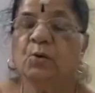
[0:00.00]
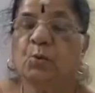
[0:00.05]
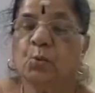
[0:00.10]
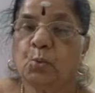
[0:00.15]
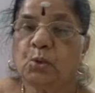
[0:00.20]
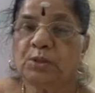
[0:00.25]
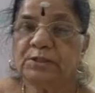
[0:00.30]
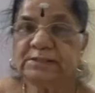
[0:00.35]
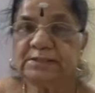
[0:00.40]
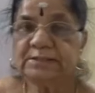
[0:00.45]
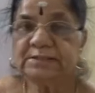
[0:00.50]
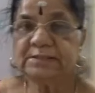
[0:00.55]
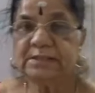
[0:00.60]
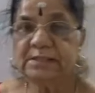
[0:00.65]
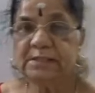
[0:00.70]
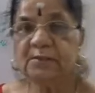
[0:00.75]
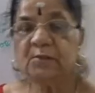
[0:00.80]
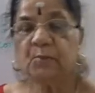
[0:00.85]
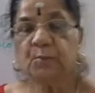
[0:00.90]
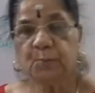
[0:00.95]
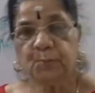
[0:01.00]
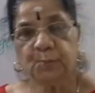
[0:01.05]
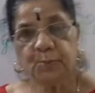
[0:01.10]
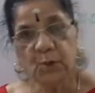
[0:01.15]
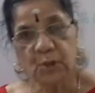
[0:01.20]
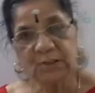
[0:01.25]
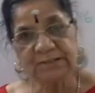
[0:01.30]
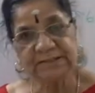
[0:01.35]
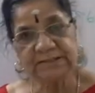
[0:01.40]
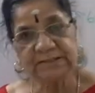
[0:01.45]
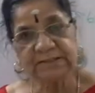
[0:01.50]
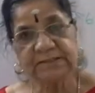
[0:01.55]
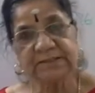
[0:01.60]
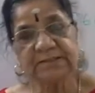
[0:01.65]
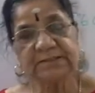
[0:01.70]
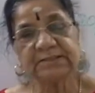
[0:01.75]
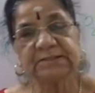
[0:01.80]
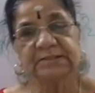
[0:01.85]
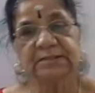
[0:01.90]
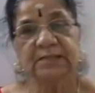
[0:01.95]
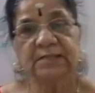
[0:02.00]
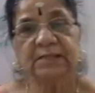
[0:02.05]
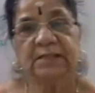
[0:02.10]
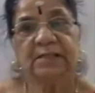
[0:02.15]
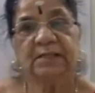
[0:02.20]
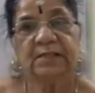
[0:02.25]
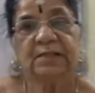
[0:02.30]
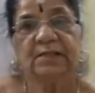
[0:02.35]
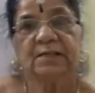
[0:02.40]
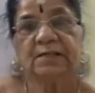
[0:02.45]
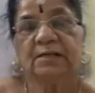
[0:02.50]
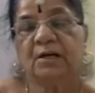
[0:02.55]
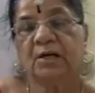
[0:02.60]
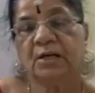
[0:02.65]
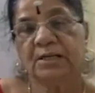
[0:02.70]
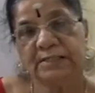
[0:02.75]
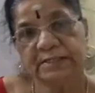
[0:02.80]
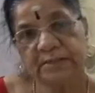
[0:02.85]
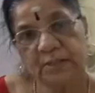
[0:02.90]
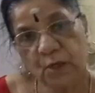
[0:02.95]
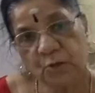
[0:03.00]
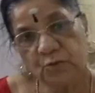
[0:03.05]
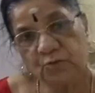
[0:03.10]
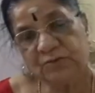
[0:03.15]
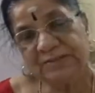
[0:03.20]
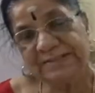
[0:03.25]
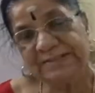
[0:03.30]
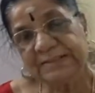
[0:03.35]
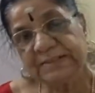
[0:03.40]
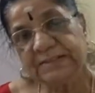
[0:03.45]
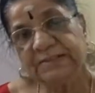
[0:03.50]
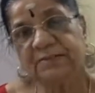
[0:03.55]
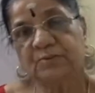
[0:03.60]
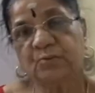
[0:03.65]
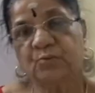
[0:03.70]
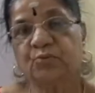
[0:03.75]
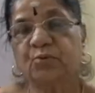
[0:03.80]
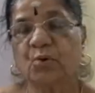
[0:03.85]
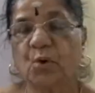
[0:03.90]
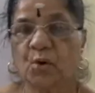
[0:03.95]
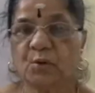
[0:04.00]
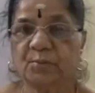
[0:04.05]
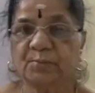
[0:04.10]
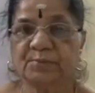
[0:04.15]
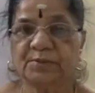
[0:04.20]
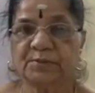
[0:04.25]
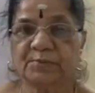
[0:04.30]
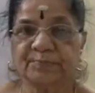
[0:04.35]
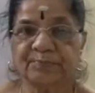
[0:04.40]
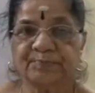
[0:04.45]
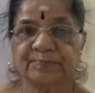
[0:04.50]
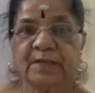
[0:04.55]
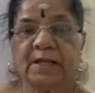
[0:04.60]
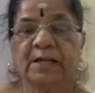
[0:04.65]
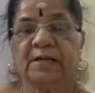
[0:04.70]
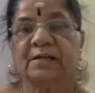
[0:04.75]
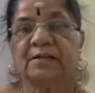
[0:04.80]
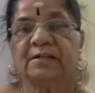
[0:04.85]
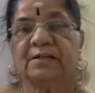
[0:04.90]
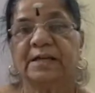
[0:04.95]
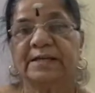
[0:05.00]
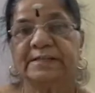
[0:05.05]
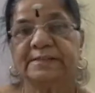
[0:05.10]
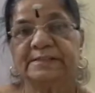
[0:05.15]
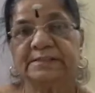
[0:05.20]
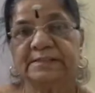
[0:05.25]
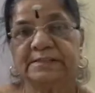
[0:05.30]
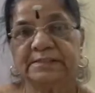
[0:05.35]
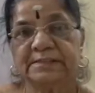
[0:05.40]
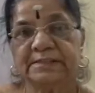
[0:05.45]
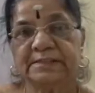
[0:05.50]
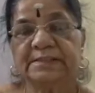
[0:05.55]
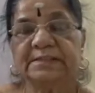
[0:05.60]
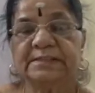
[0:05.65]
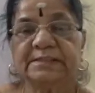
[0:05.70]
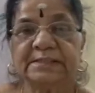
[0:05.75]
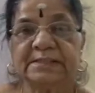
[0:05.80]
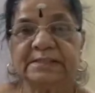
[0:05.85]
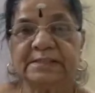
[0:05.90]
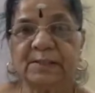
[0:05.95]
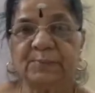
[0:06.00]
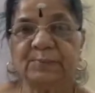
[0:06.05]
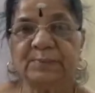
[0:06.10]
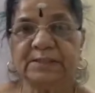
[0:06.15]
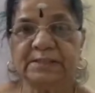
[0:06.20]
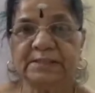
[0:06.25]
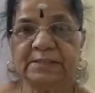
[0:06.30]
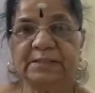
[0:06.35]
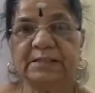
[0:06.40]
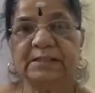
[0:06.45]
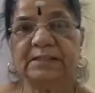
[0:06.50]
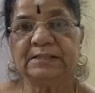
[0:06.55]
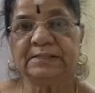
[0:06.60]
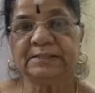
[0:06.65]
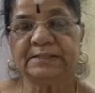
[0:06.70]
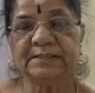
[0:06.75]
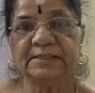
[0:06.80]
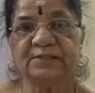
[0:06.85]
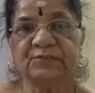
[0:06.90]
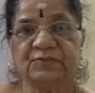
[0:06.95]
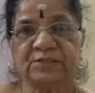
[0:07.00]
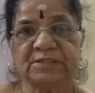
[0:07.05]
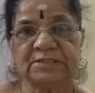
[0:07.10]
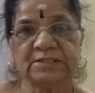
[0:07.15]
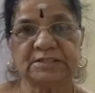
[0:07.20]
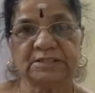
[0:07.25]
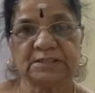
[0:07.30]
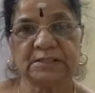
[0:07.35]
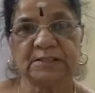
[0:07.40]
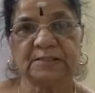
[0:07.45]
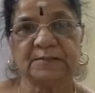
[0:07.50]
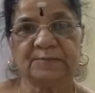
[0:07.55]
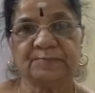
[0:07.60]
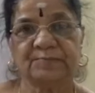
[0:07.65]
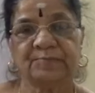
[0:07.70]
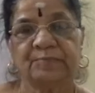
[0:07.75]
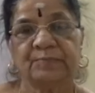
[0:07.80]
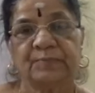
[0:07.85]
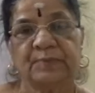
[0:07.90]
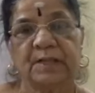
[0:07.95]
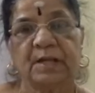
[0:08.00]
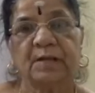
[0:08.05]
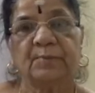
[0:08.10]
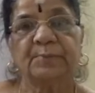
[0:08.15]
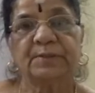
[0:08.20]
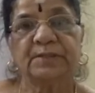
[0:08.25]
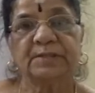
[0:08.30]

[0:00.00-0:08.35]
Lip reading: What is the process and how was it formed? Write it in chemical equation. You